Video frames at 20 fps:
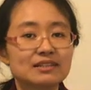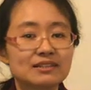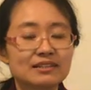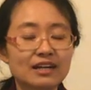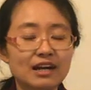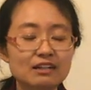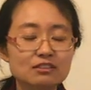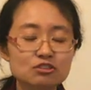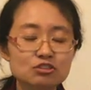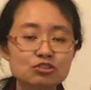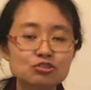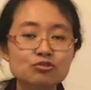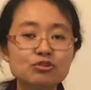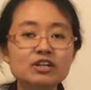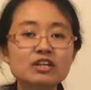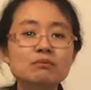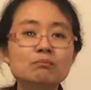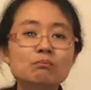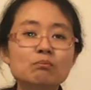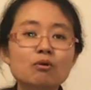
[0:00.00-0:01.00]
there are
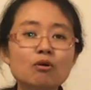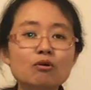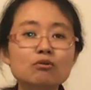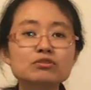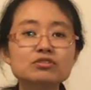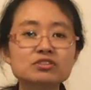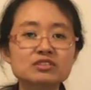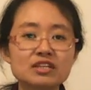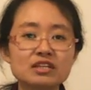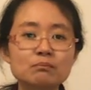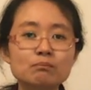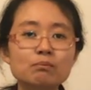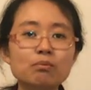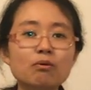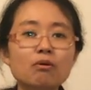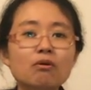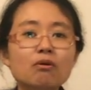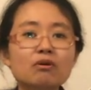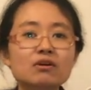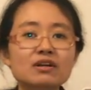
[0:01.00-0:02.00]
three most
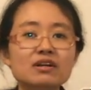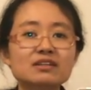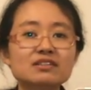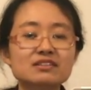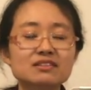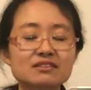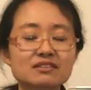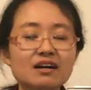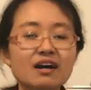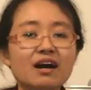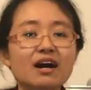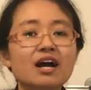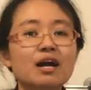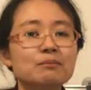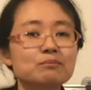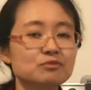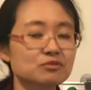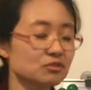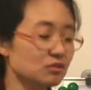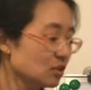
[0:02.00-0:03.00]
important
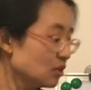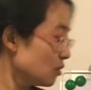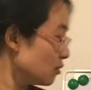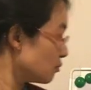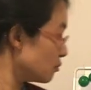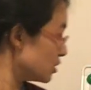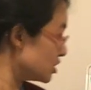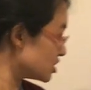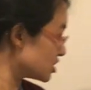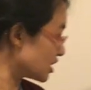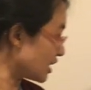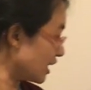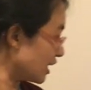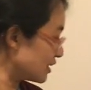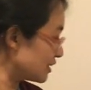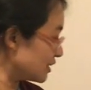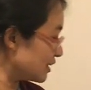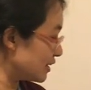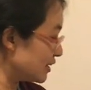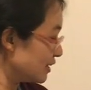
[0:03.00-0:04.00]
types, which
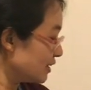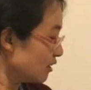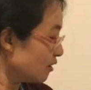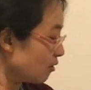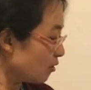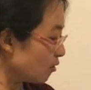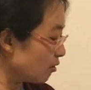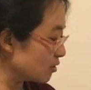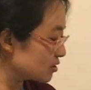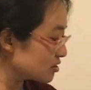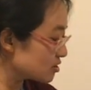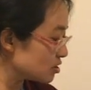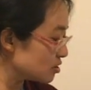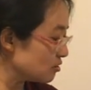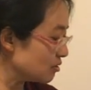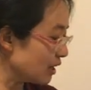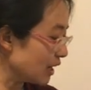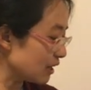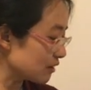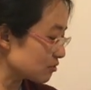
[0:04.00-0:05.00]
are the
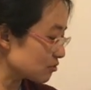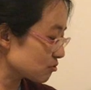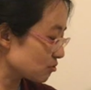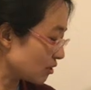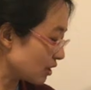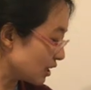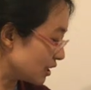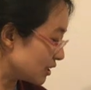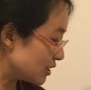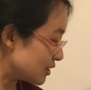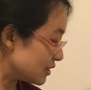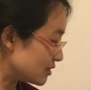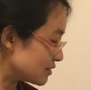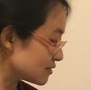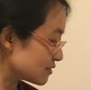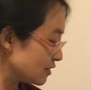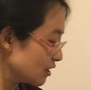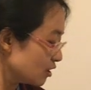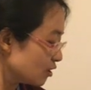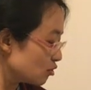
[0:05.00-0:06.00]

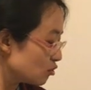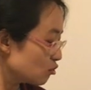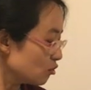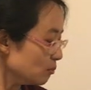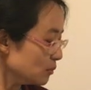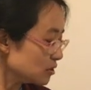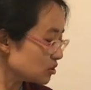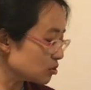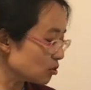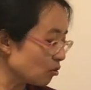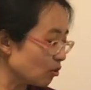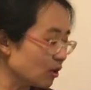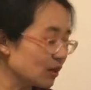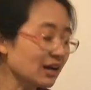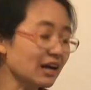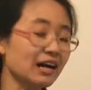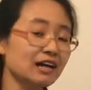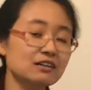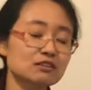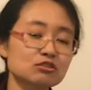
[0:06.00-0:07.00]
osteoarthritis,
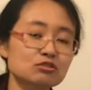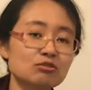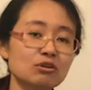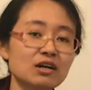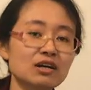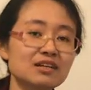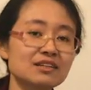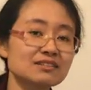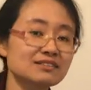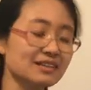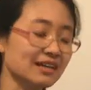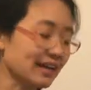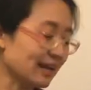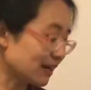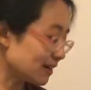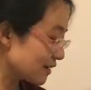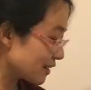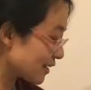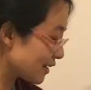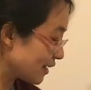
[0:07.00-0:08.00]
rheumatoid arthritis,
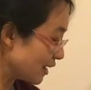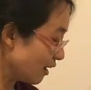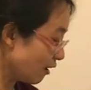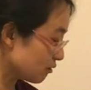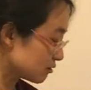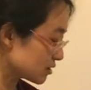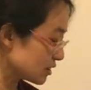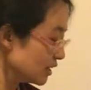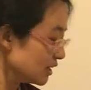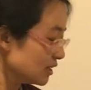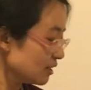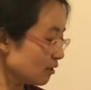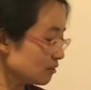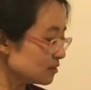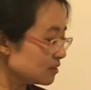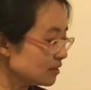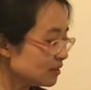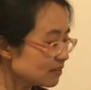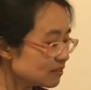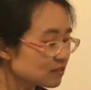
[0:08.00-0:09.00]
and gout.
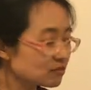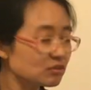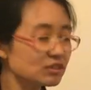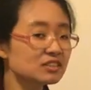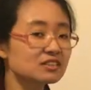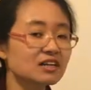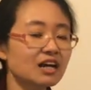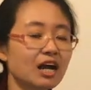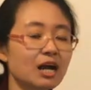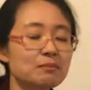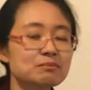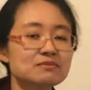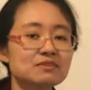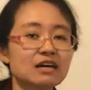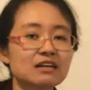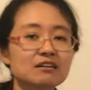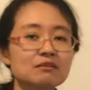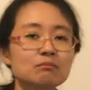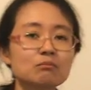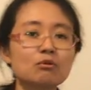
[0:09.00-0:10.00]
Now these three types
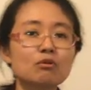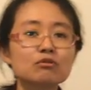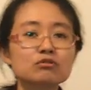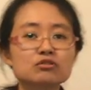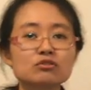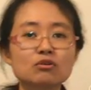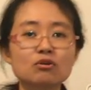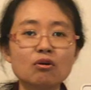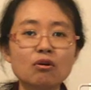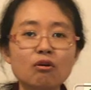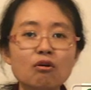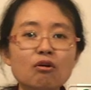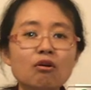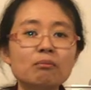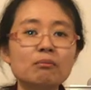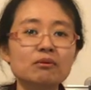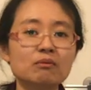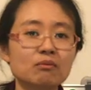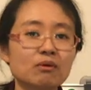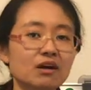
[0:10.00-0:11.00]
are the most
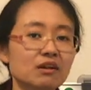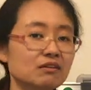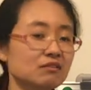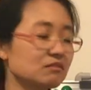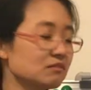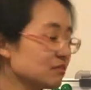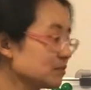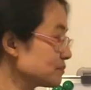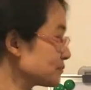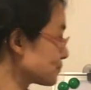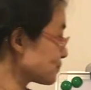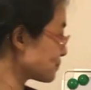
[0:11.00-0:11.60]
common ones.